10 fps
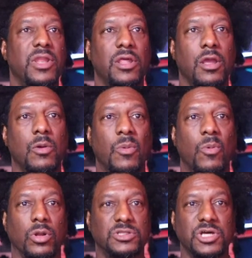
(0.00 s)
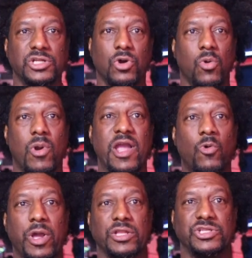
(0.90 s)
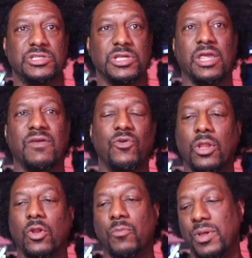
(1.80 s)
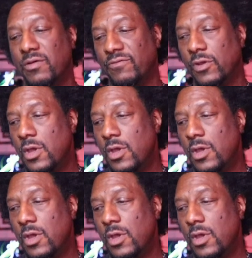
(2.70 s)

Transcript: in here, and we want to touch on right quick just to give you a little bit of